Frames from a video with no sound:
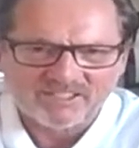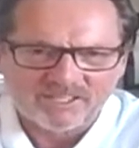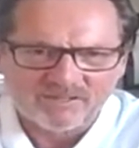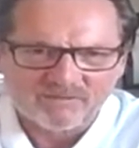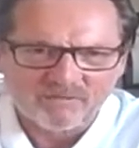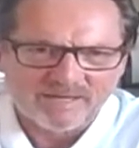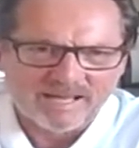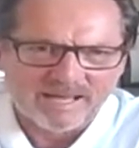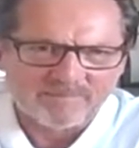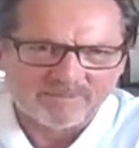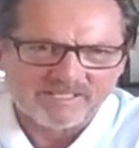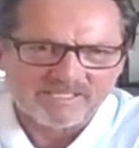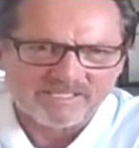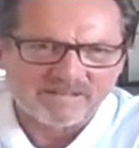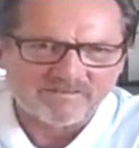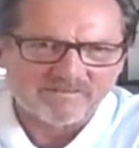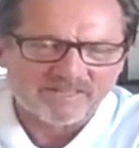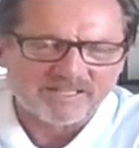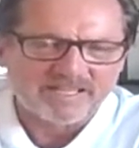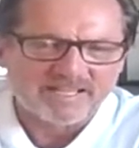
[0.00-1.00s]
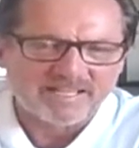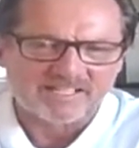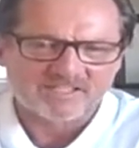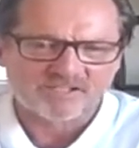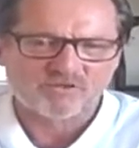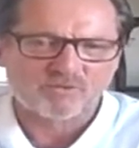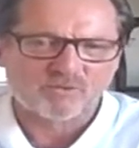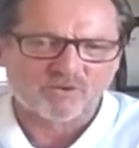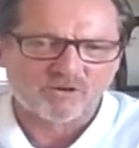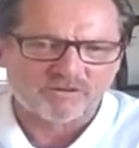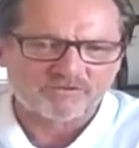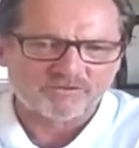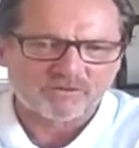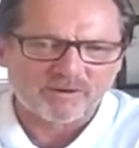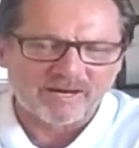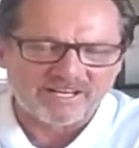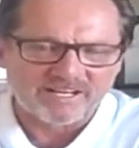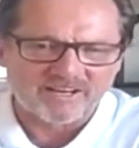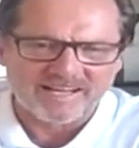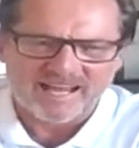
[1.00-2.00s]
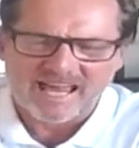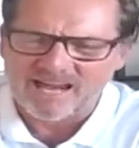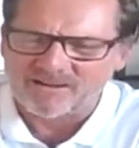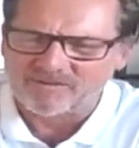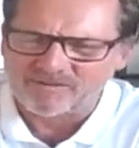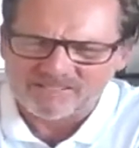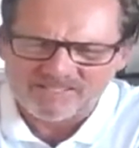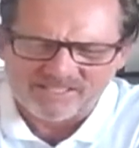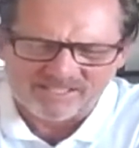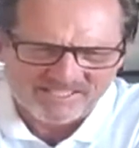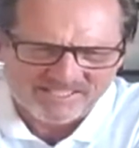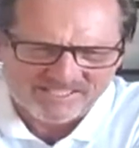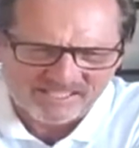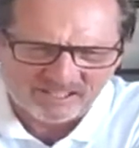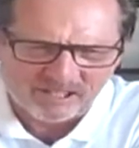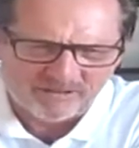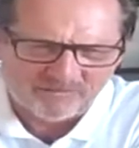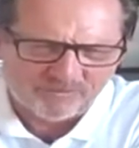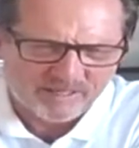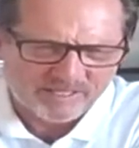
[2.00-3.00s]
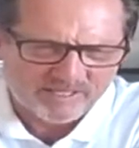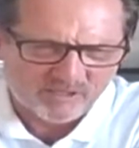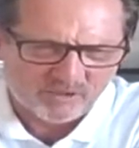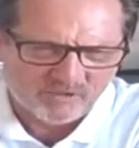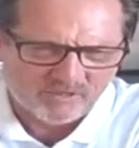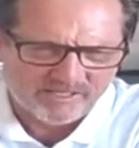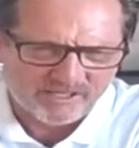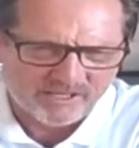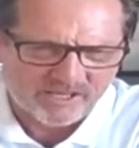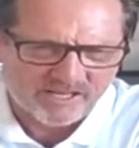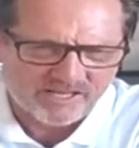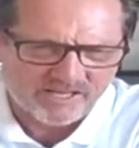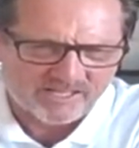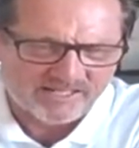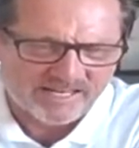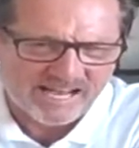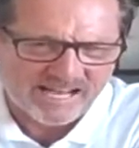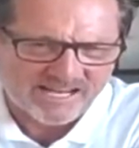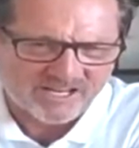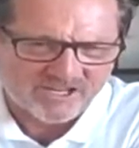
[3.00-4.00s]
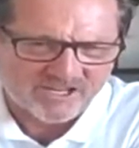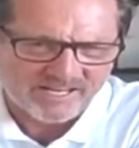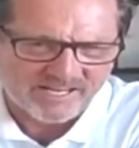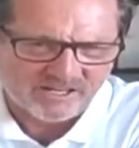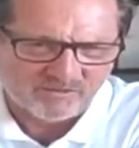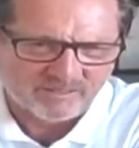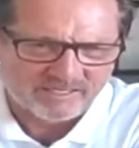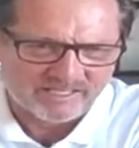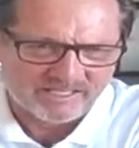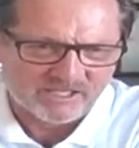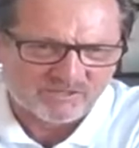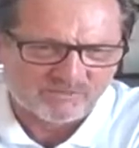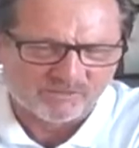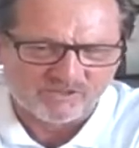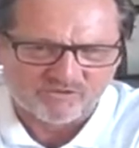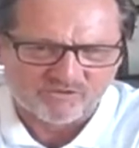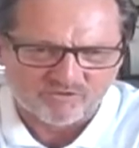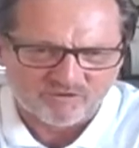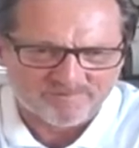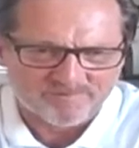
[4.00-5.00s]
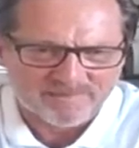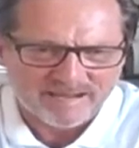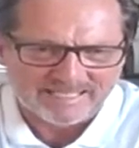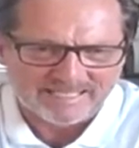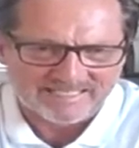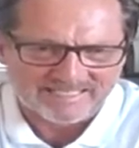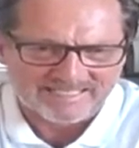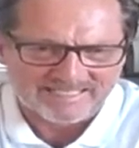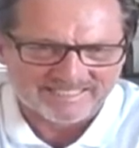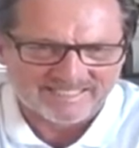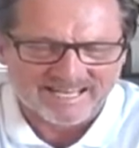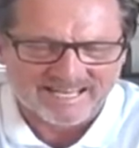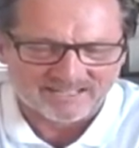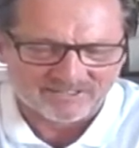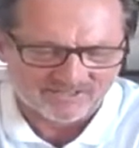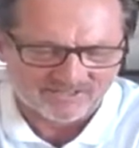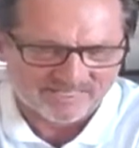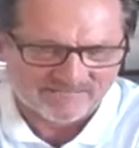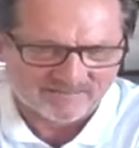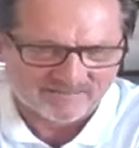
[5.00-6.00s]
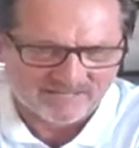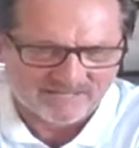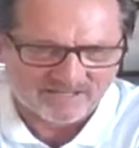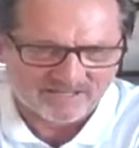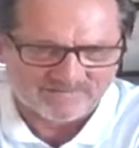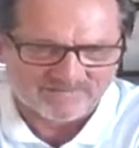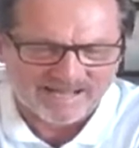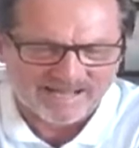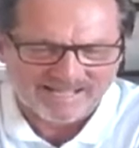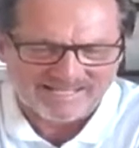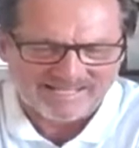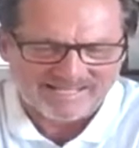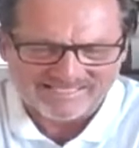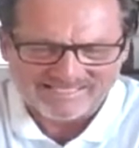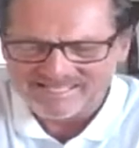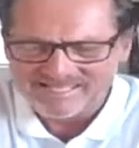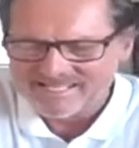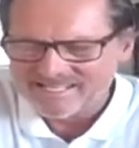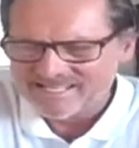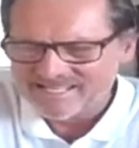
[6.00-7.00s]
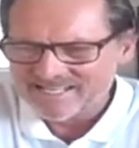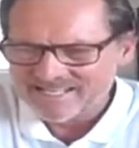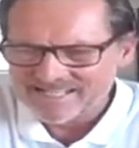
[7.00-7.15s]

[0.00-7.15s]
Let's see what happens over the next 12 to 18 hours. The sell off we saw in, in Asian equities was dramatic today on some of those markets.